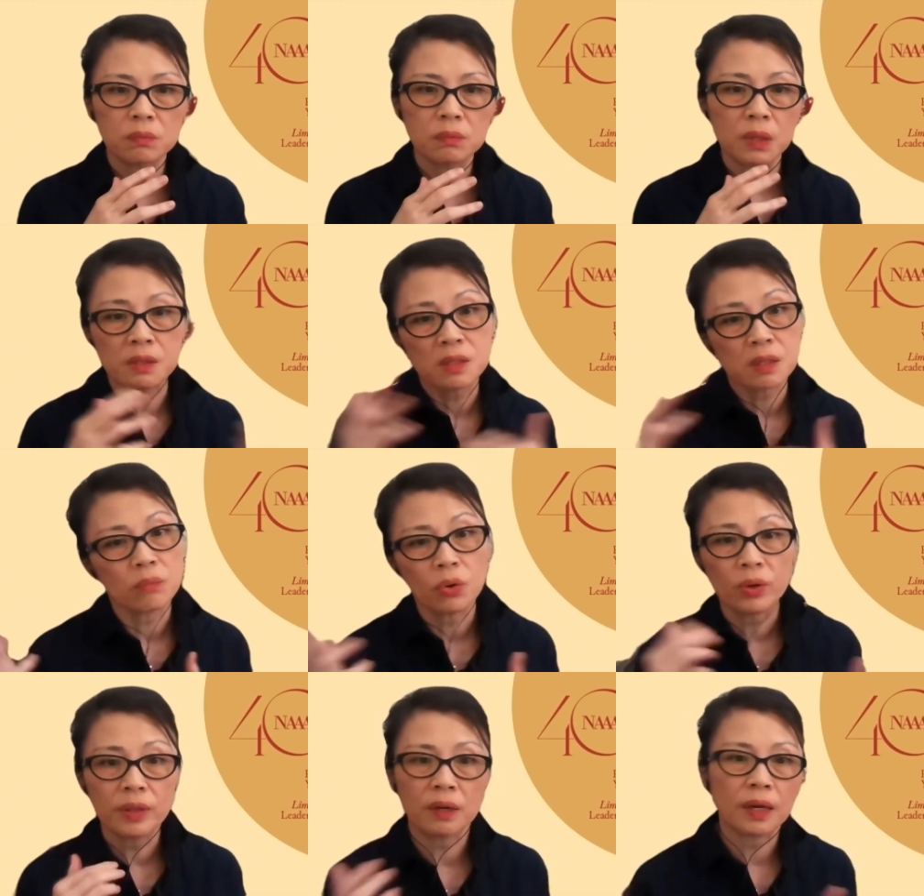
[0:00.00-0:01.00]
listen
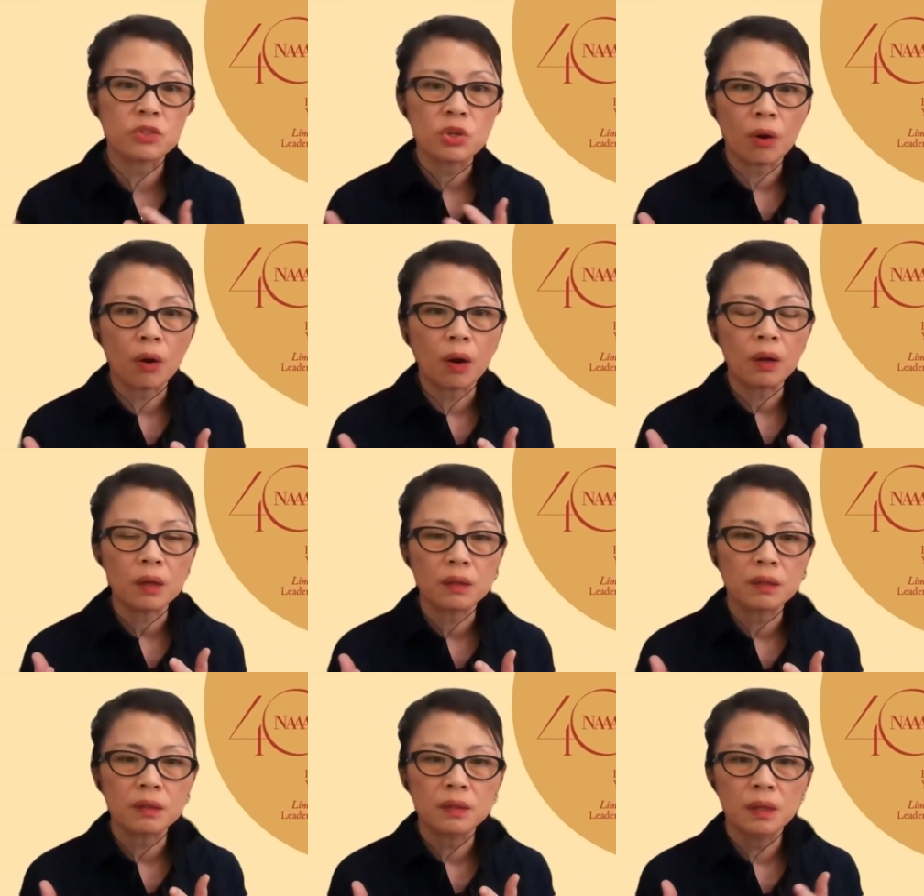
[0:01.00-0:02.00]
more than I talk
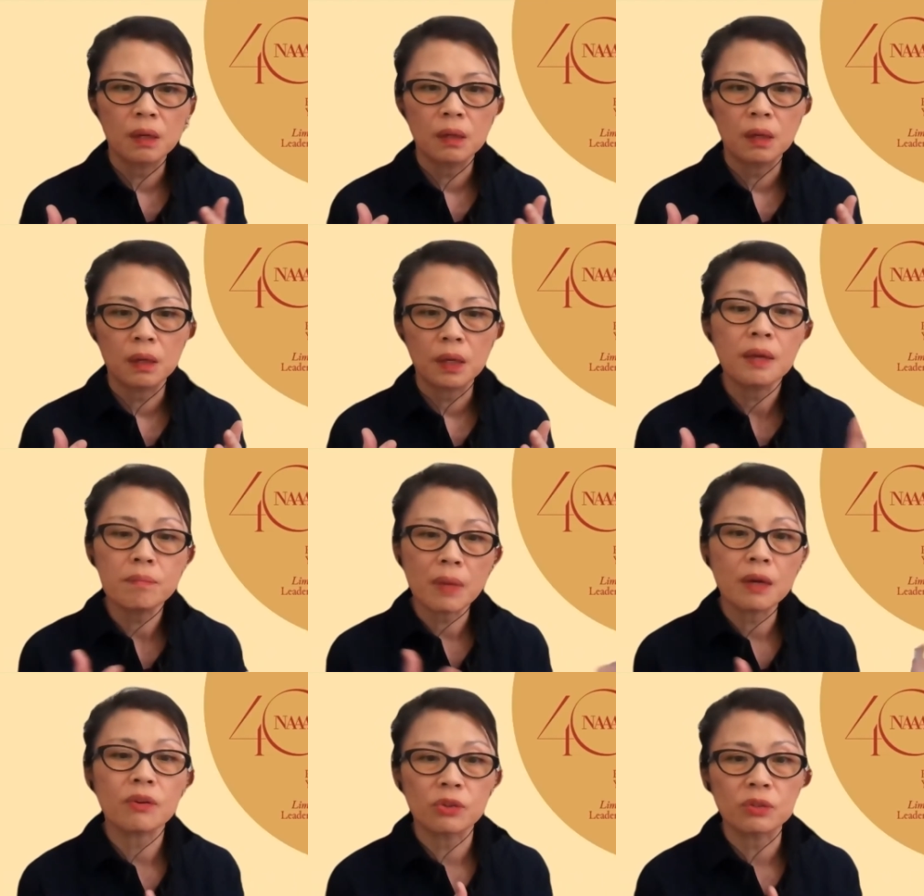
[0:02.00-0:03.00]
in my